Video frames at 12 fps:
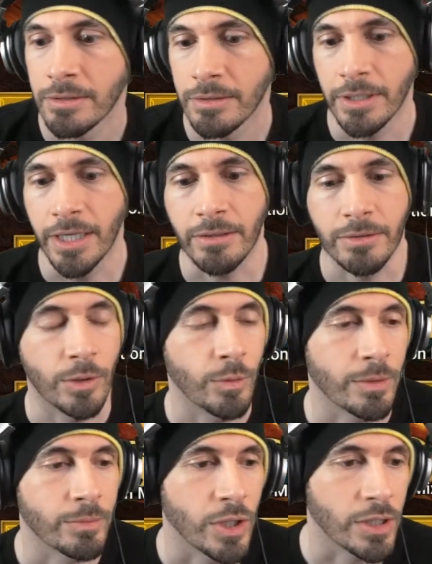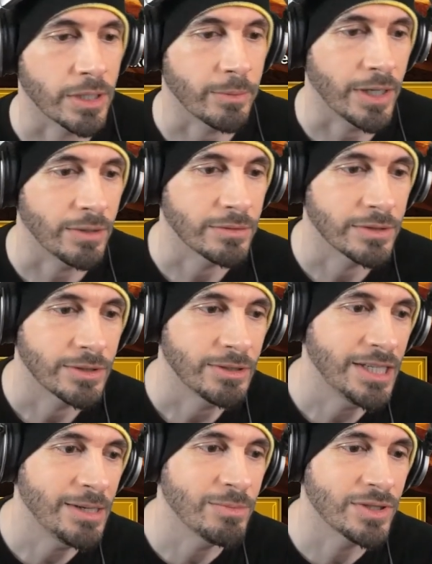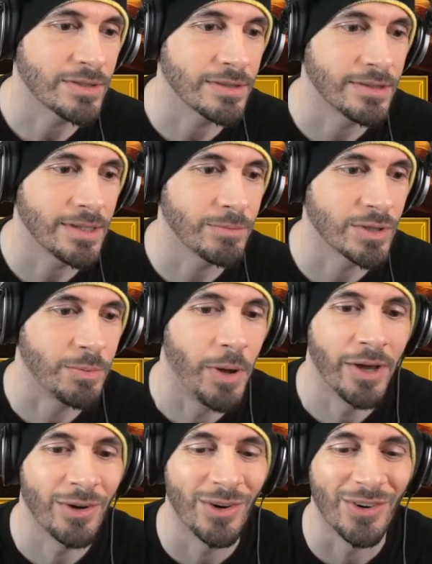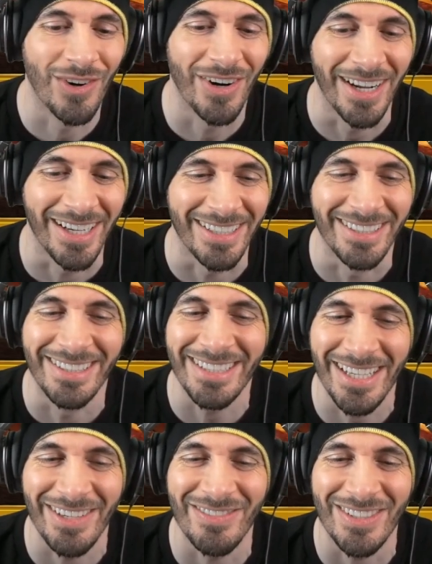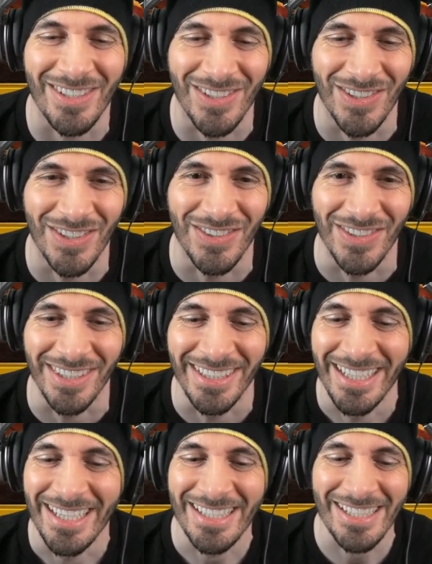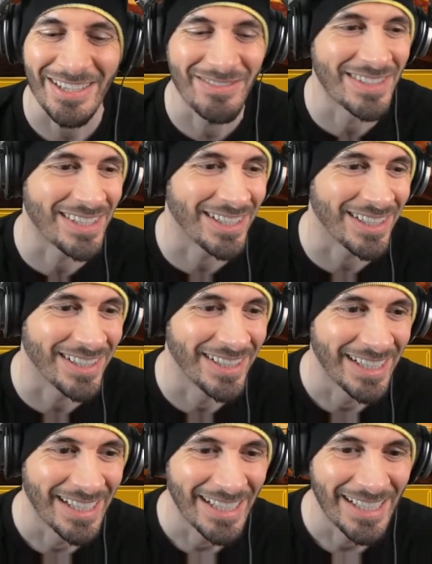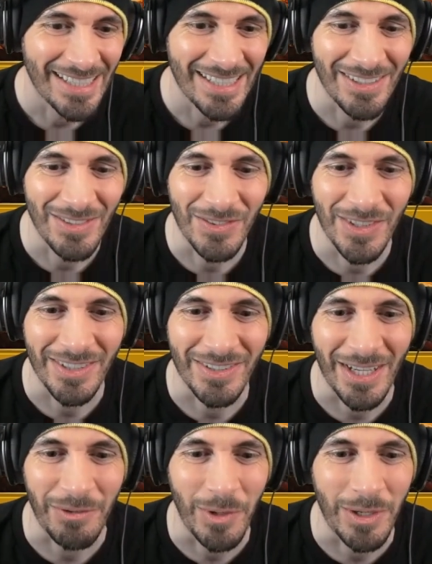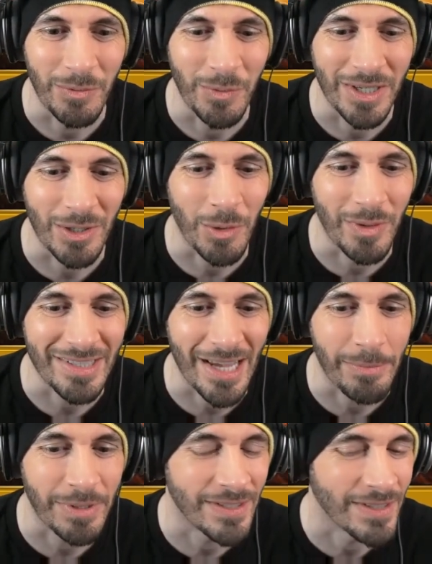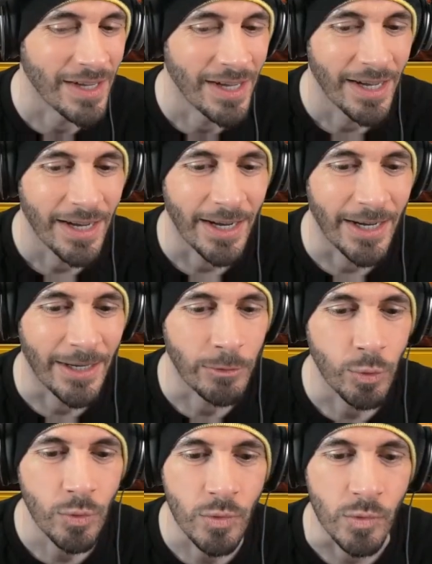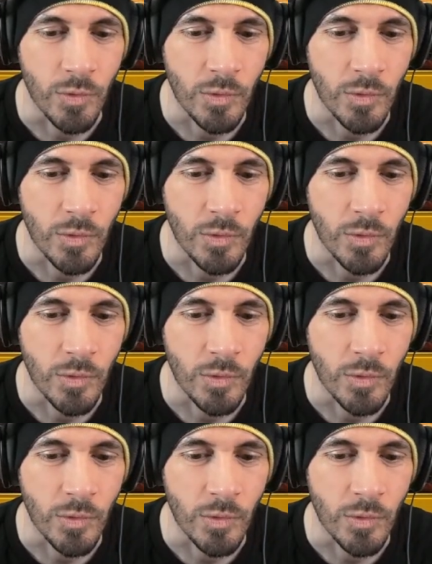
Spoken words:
I don't know what I'm talking about. Seems about right. Seems usual. Seems what always happens. Ooh.